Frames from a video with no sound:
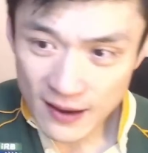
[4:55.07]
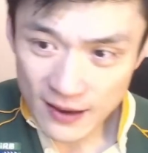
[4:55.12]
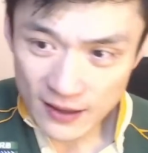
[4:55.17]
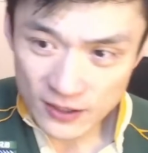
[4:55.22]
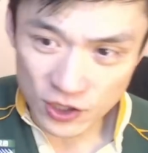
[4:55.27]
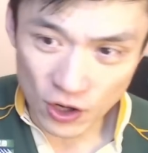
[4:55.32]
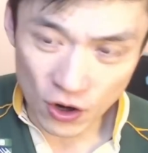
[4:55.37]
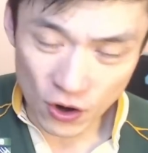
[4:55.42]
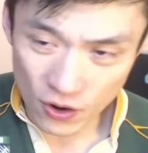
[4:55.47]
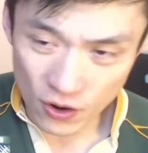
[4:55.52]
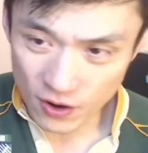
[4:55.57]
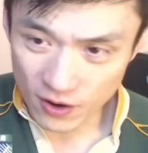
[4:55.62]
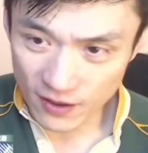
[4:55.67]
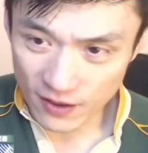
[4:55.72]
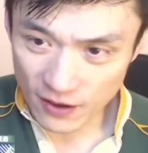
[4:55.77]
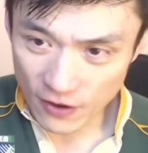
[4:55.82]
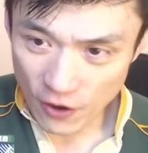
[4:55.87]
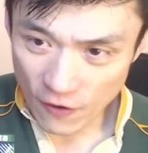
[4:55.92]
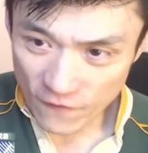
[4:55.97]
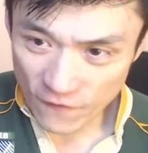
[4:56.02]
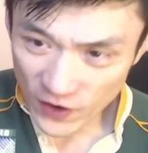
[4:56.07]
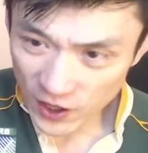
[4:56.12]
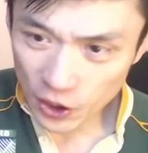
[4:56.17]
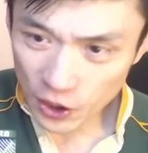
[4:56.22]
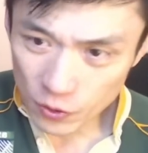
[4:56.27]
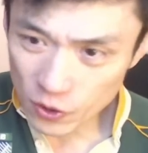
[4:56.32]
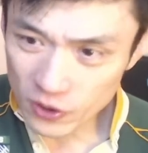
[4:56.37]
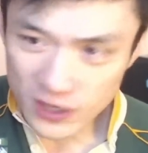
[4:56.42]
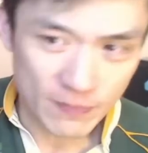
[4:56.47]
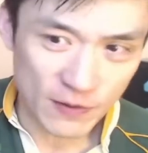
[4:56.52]
So Willie le
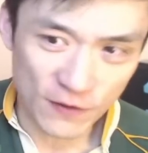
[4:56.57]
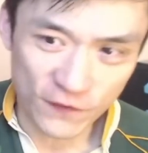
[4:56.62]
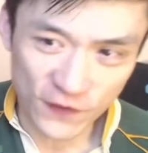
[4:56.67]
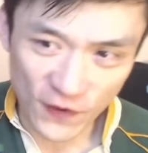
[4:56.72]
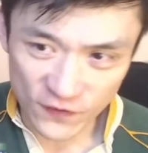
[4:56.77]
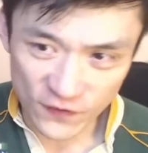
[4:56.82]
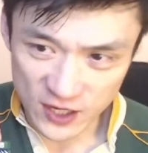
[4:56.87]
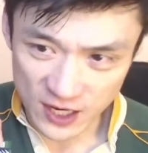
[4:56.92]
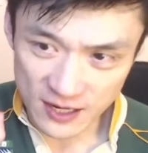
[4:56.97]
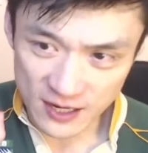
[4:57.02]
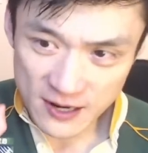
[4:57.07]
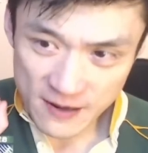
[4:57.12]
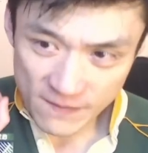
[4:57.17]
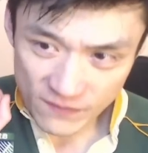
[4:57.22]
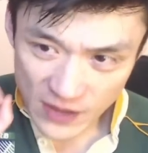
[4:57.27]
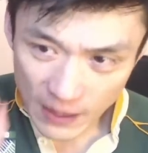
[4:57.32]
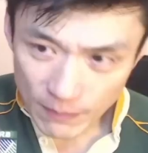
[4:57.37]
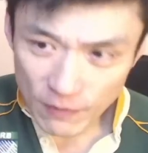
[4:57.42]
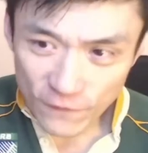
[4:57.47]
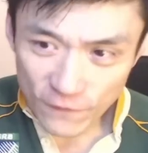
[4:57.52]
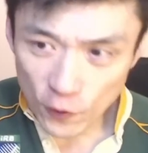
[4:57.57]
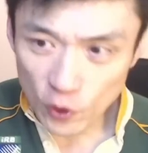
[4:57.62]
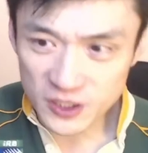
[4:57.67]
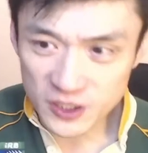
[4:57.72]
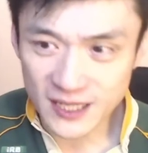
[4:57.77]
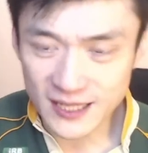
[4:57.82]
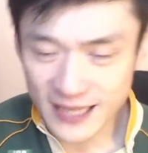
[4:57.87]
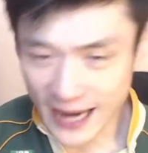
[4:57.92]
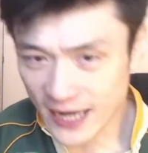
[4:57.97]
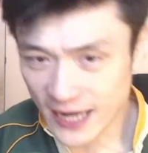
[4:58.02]
Roux, number 15, number
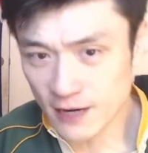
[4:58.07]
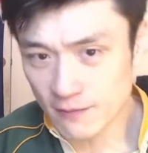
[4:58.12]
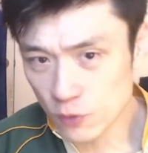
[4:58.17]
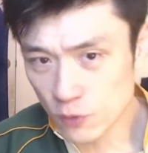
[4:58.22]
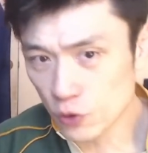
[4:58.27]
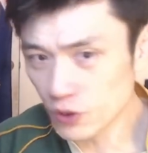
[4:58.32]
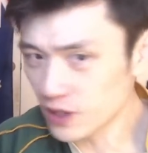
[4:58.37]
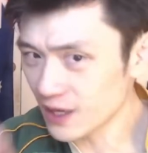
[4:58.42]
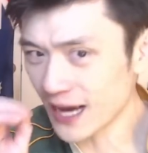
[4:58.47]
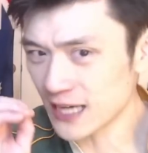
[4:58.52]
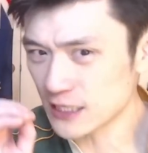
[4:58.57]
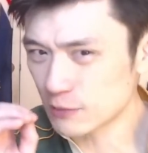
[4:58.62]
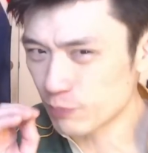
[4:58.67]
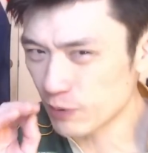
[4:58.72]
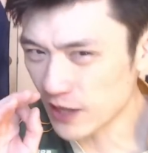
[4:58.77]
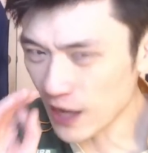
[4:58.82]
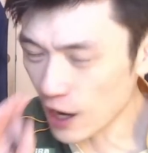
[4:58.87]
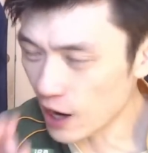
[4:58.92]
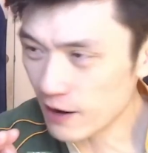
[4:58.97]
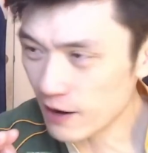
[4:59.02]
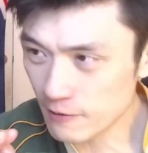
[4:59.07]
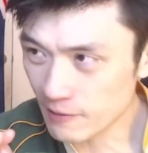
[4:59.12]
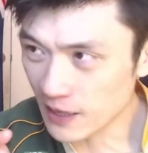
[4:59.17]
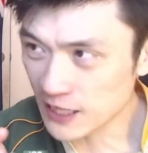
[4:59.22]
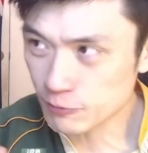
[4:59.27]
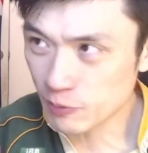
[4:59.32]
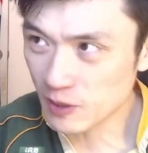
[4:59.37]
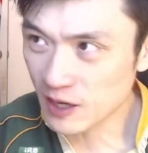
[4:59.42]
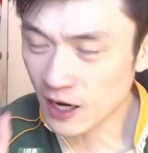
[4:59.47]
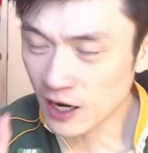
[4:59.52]
14, Canan Moodie has
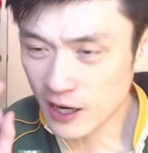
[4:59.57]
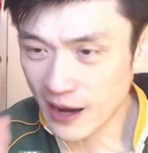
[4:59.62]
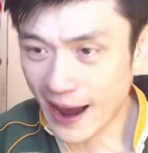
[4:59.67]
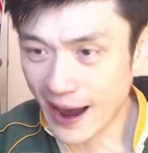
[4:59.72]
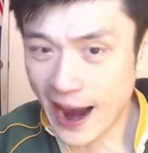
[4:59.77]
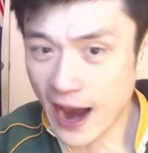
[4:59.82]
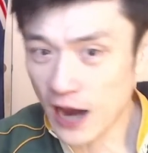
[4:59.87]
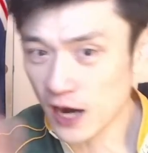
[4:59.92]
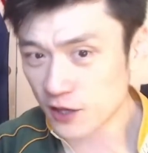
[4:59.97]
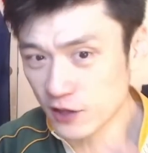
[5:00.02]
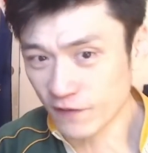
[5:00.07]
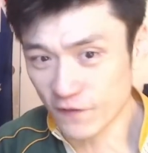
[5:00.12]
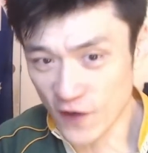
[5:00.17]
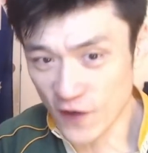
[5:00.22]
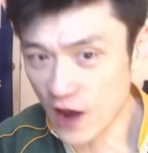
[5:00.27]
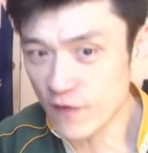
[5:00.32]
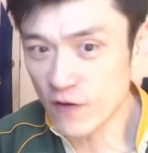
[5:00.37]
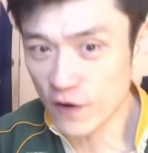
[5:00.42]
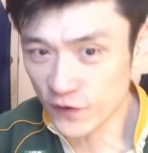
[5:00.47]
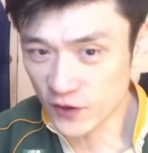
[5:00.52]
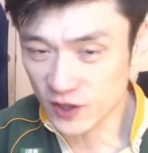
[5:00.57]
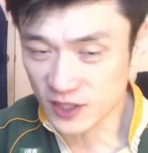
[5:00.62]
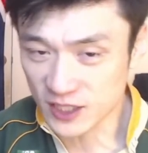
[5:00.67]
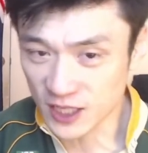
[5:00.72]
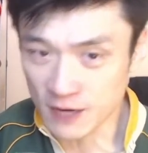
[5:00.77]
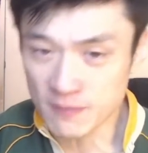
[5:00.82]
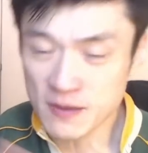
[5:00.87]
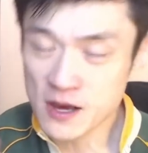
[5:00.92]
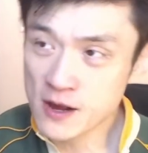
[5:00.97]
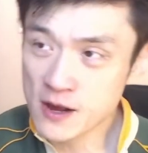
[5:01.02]
been kind of out of the favor for the
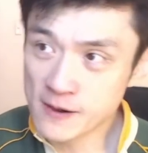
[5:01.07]
team,